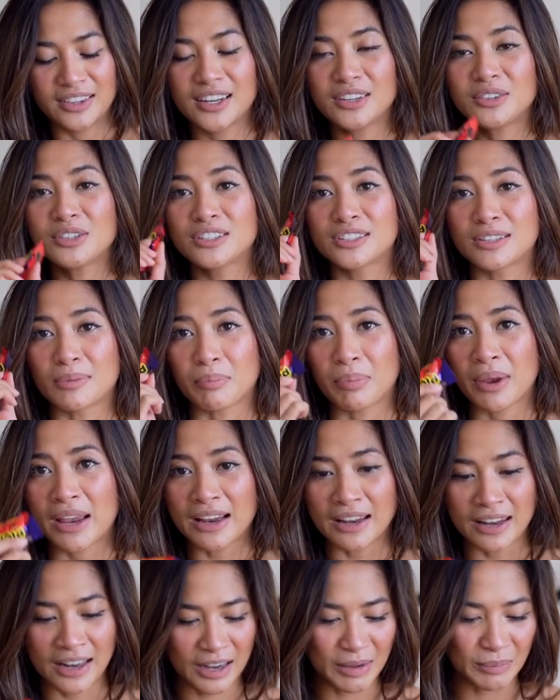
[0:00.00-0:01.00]
there is a
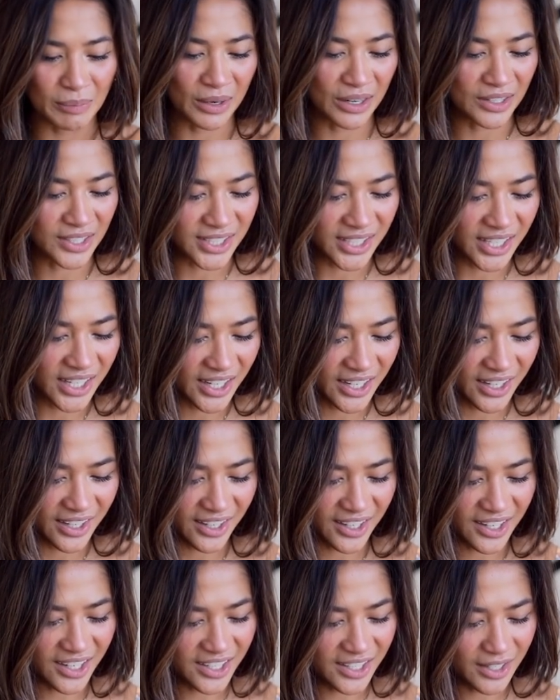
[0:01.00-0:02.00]
picnic bone here.
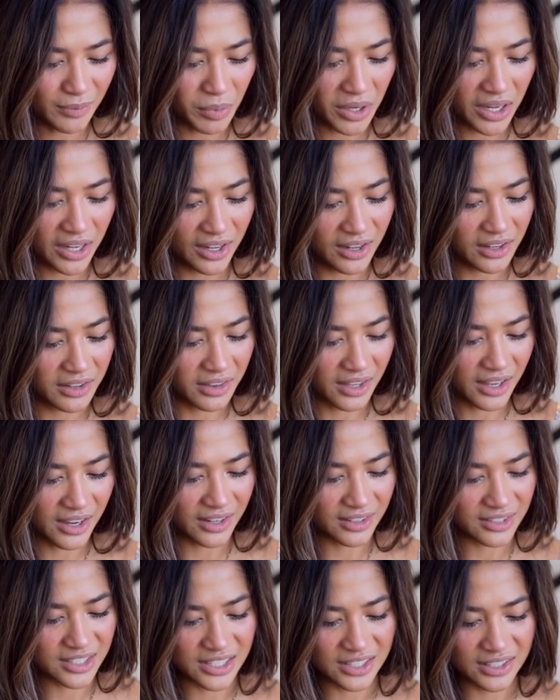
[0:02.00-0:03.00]
I am eating
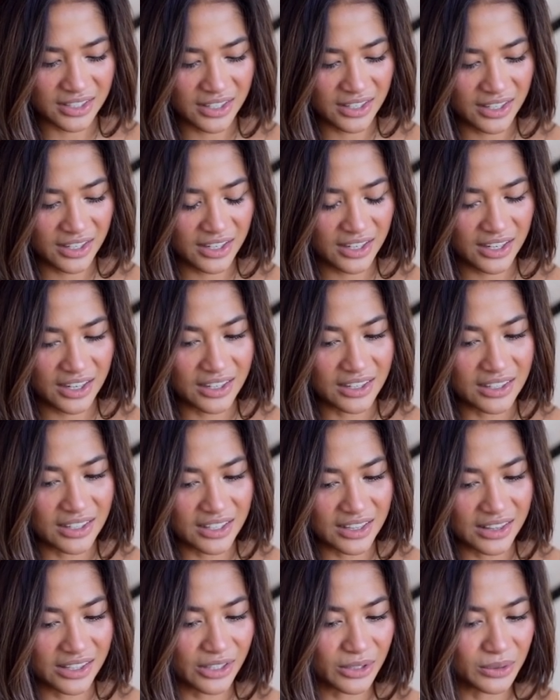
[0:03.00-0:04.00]
that in
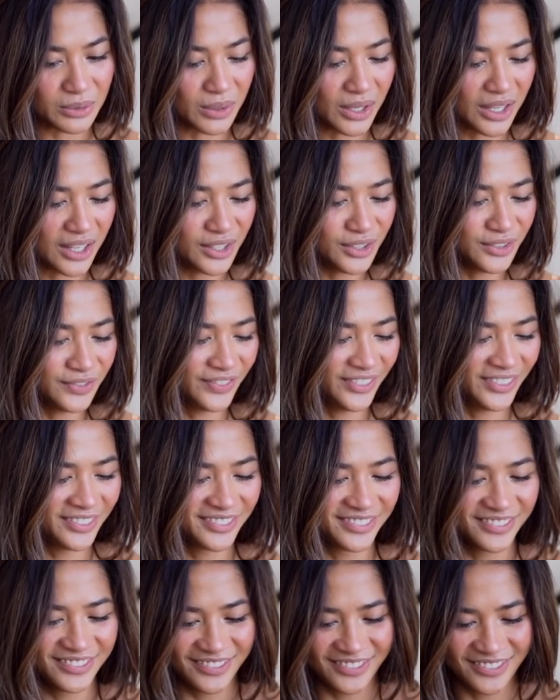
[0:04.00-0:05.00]
a little while.
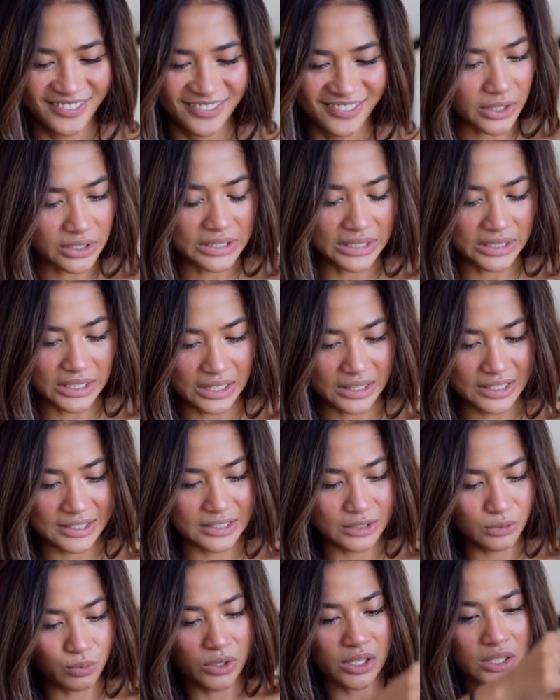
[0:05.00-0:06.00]
So yeah, this
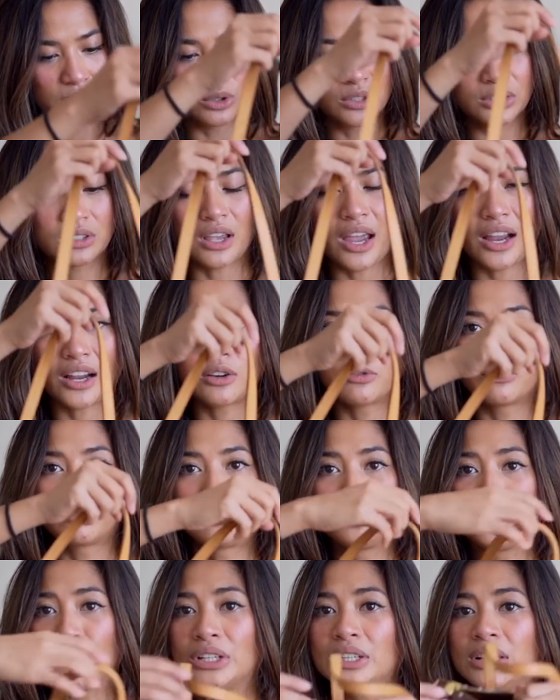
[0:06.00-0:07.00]
is what it looks like.
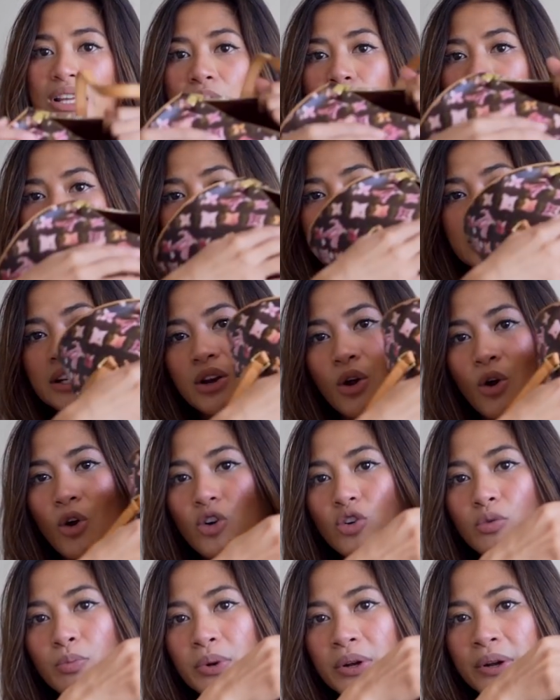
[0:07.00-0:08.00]
Really really
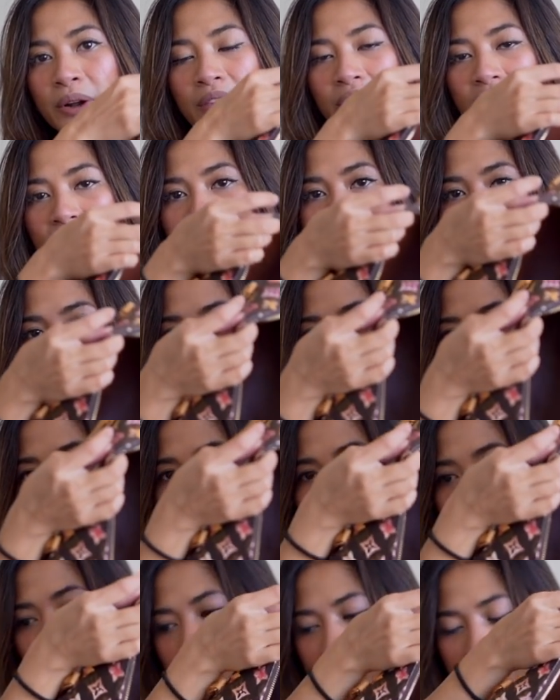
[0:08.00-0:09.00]
open and
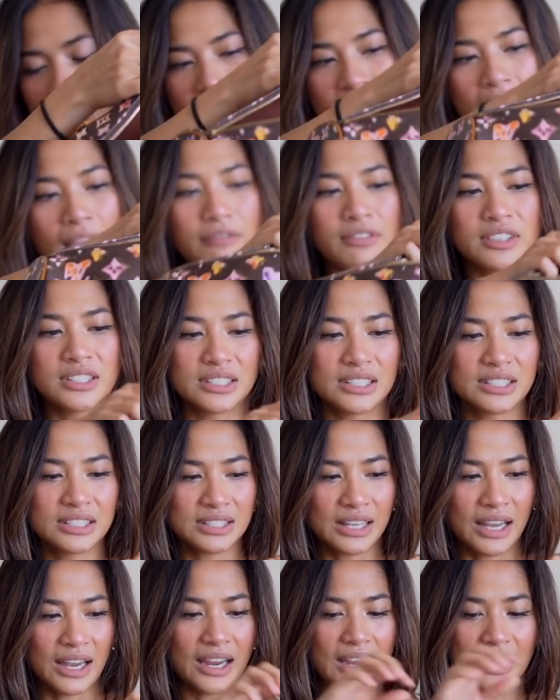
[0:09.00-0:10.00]
spacious and
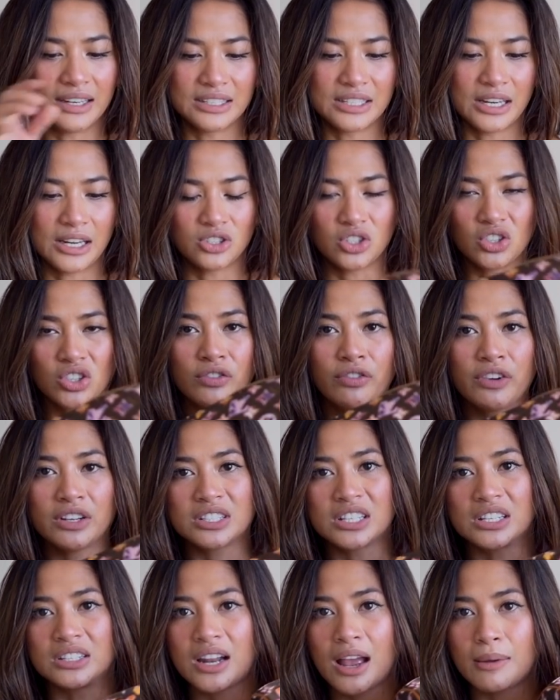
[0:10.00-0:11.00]
cavernous, and yeah, just
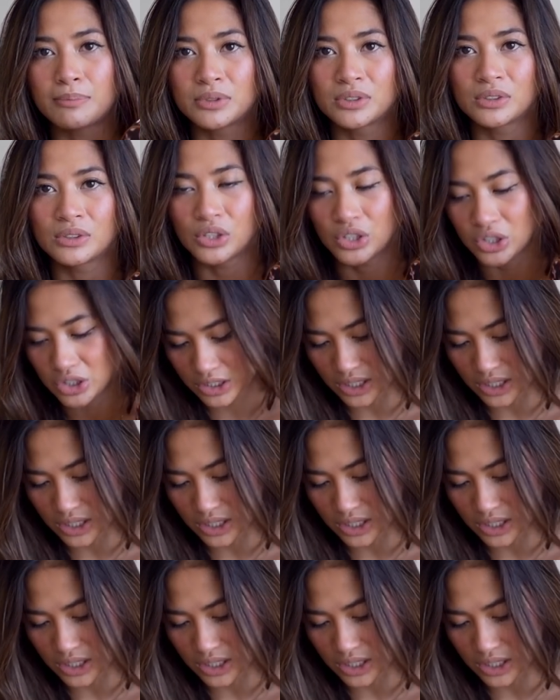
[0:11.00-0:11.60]
fits an absolute